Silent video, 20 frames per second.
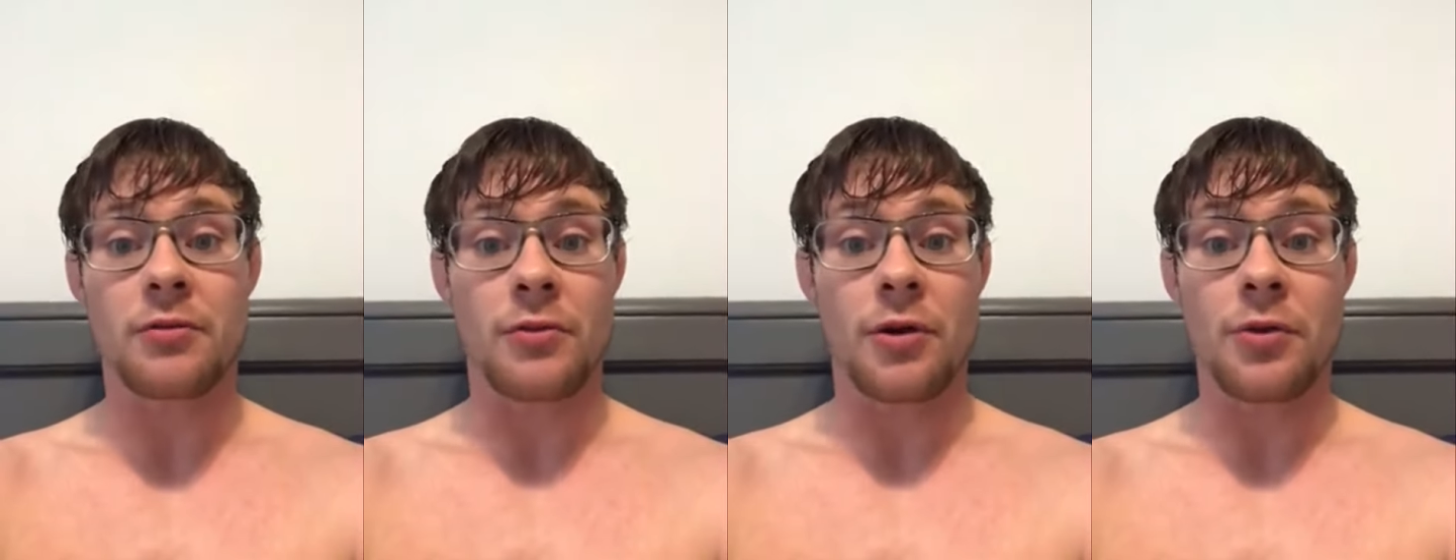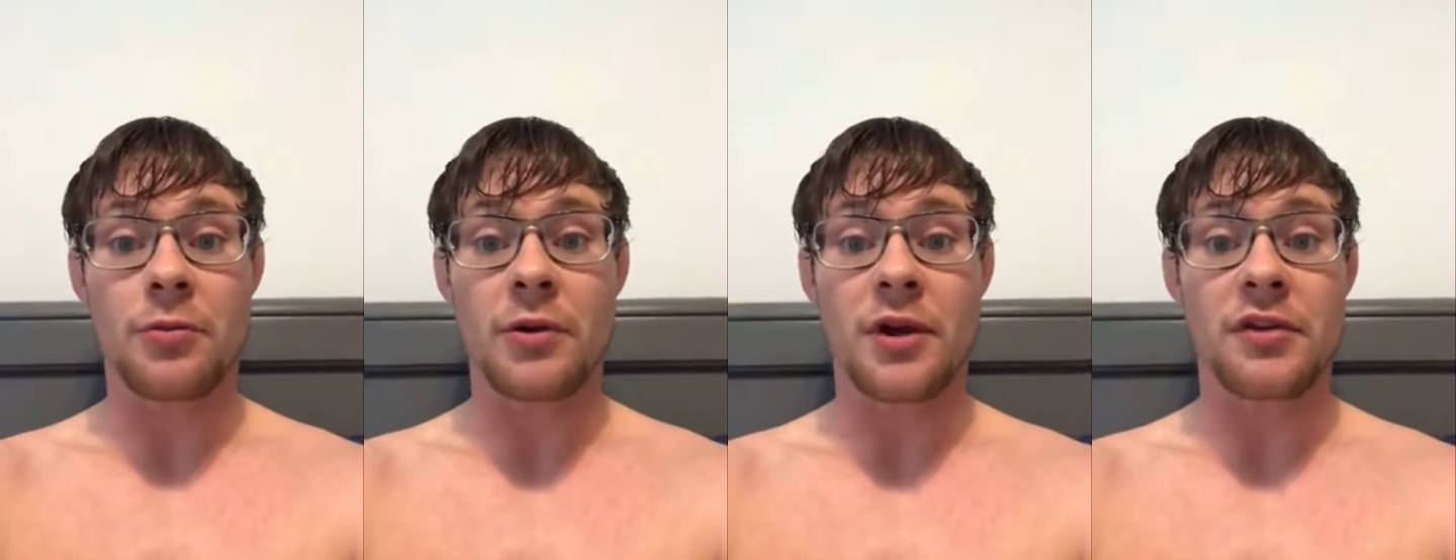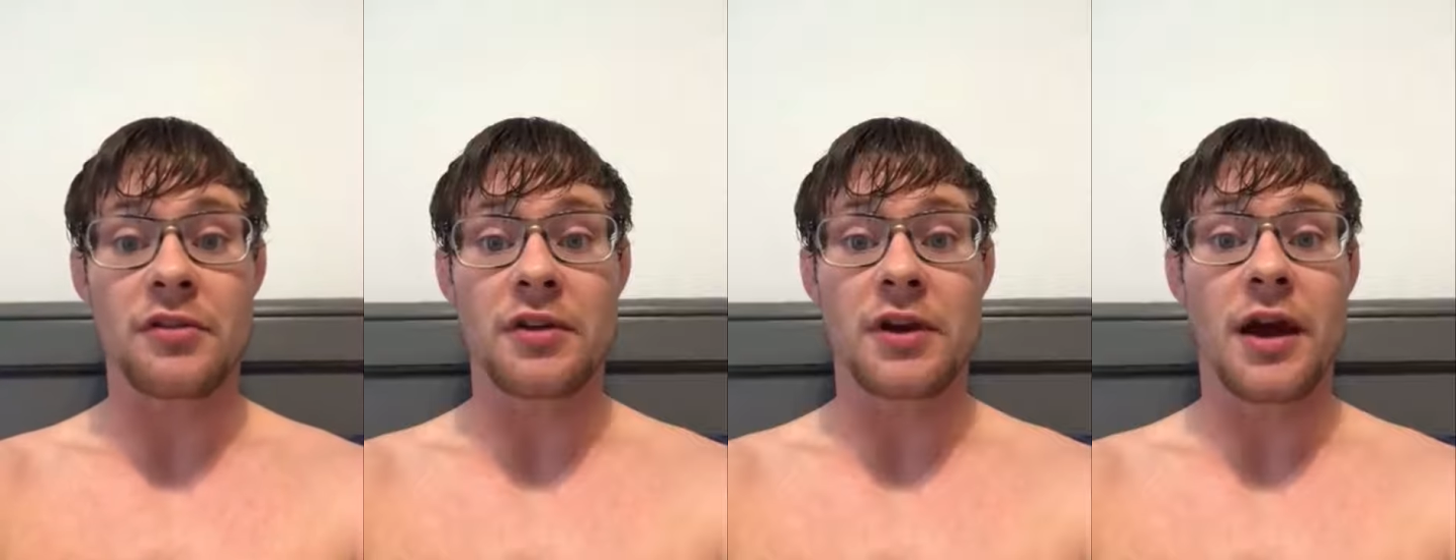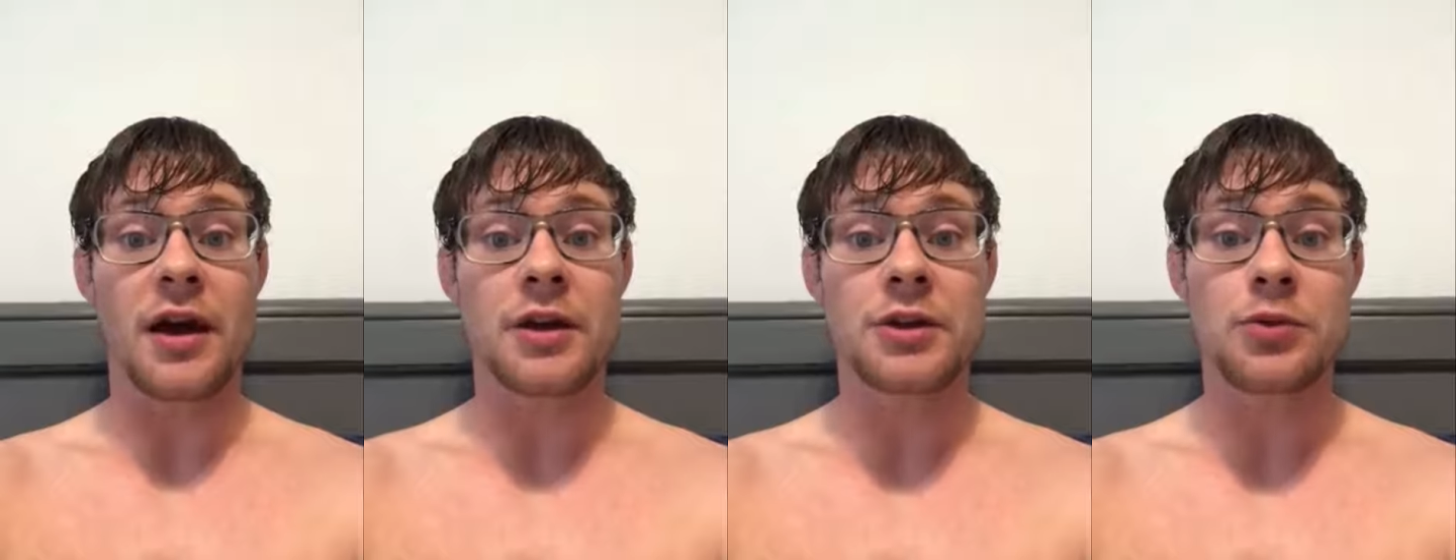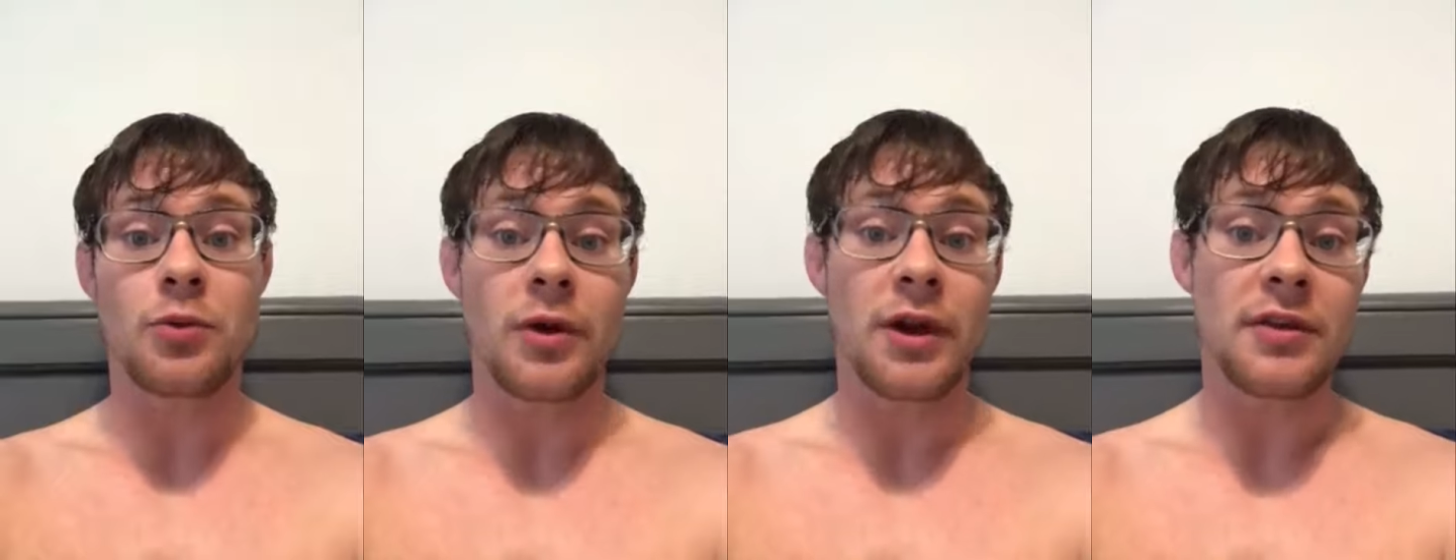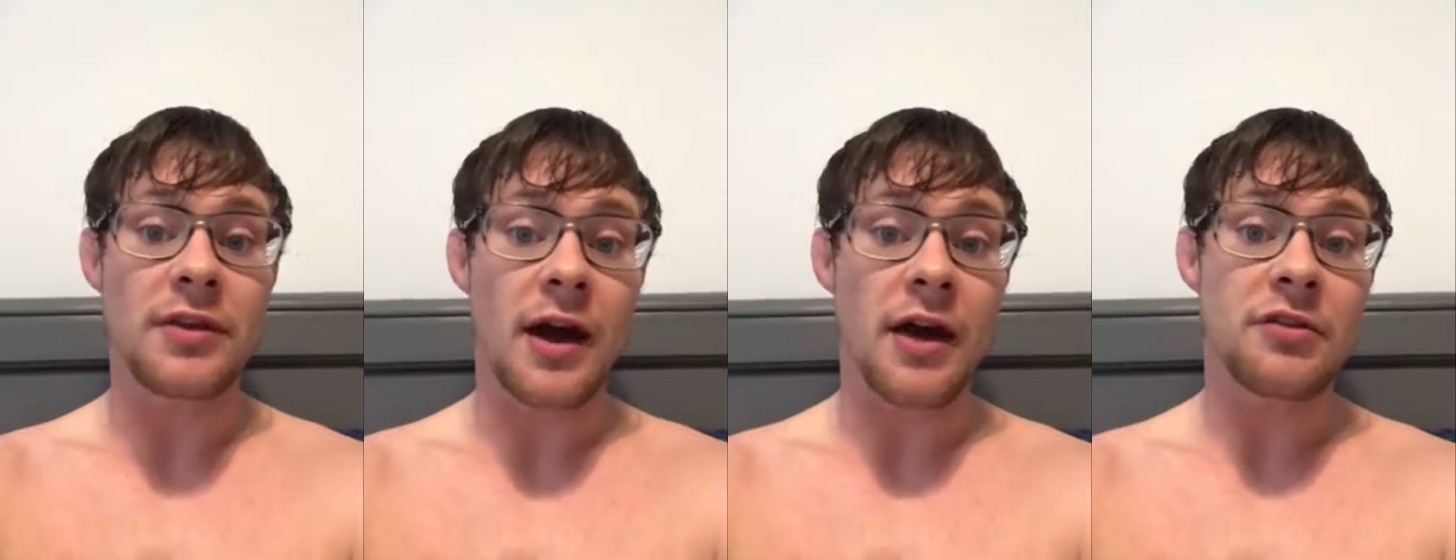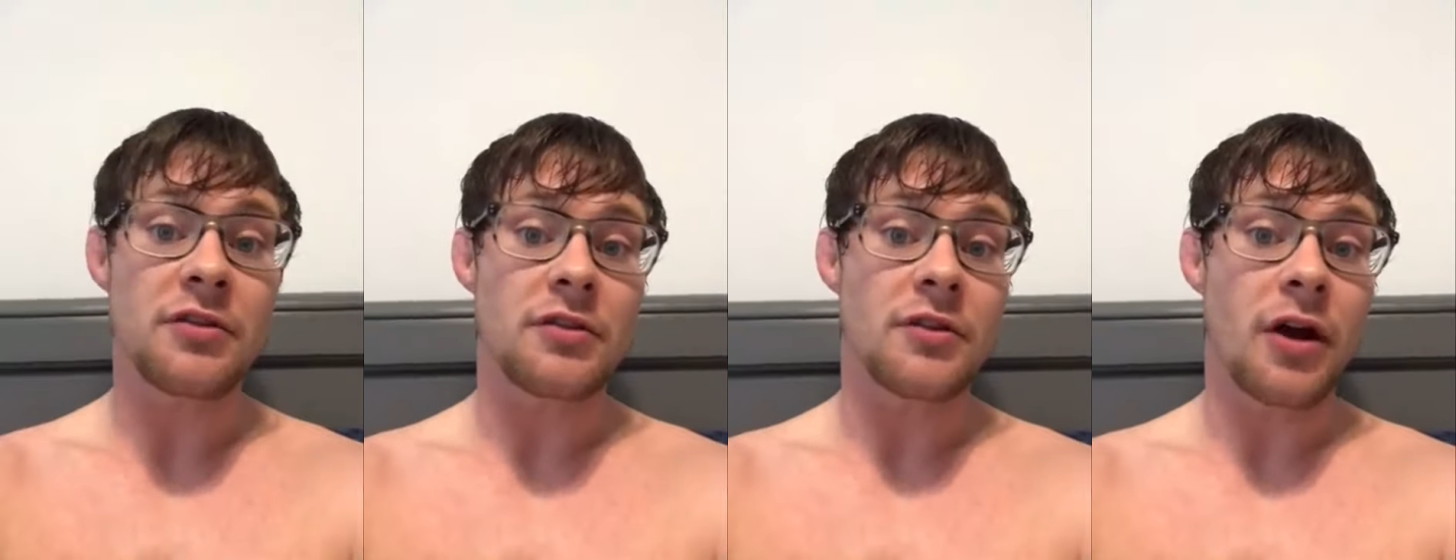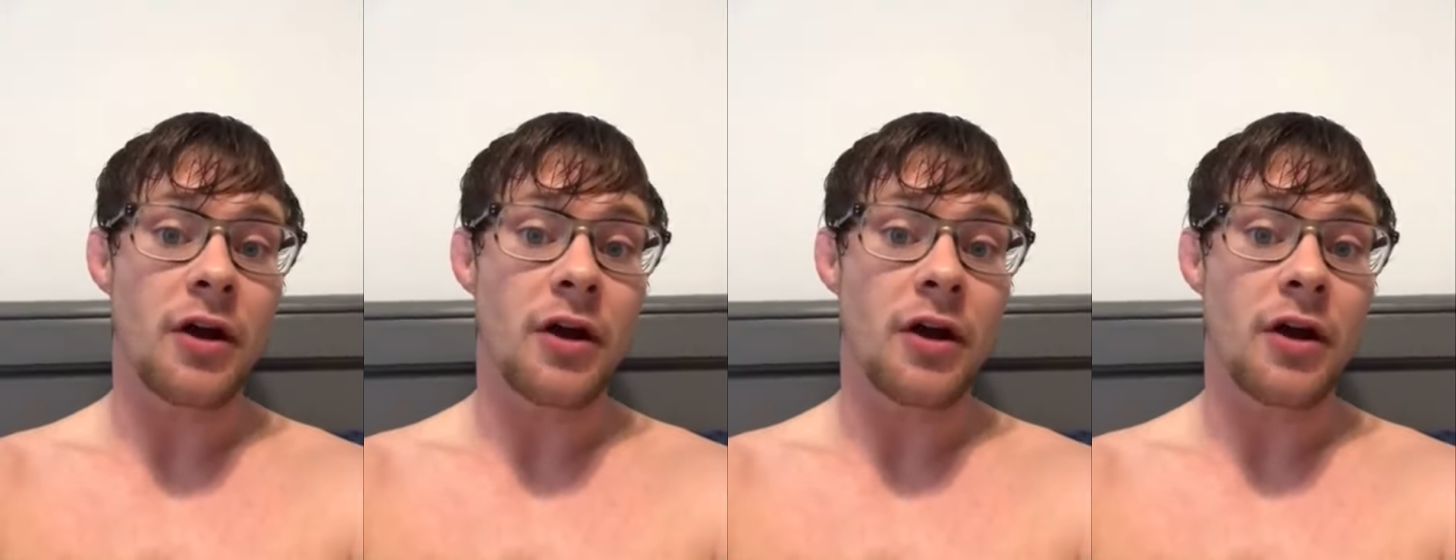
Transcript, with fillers: room because you got a twenty thousand